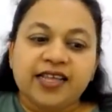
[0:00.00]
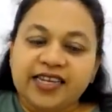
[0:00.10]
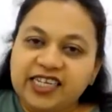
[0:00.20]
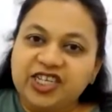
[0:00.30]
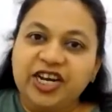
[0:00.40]

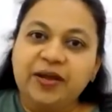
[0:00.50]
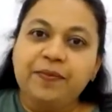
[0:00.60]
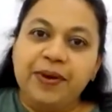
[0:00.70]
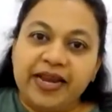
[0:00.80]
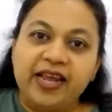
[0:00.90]
The dictionary
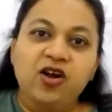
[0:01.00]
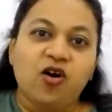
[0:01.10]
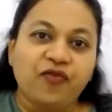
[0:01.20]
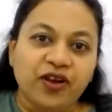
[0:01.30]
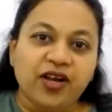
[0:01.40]
meaning
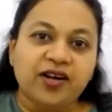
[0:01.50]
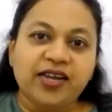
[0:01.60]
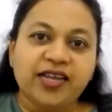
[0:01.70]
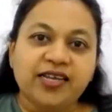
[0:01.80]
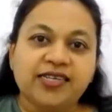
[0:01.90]
of
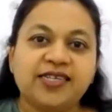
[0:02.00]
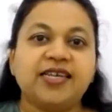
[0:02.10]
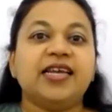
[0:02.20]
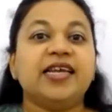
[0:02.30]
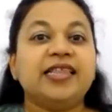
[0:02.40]
learning
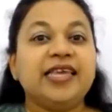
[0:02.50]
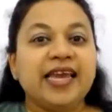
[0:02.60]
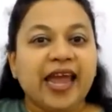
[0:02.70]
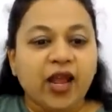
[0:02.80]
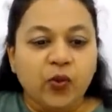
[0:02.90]
is
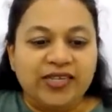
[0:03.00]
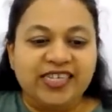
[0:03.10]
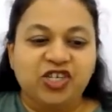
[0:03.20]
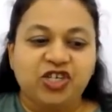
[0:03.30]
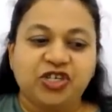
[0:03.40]
the
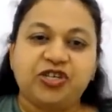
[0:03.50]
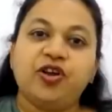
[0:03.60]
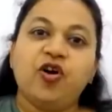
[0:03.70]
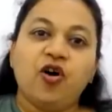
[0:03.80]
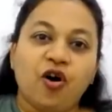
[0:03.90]

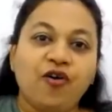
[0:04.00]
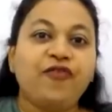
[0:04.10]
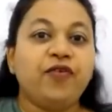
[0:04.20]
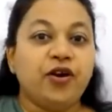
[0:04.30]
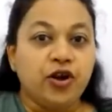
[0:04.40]
acquisition
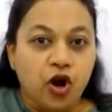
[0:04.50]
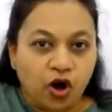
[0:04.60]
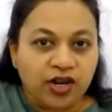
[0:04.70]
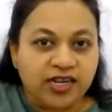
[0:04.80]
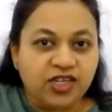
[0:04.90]
of
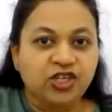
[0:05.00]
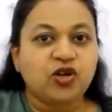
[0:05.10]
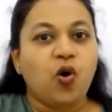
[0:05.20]
knowledge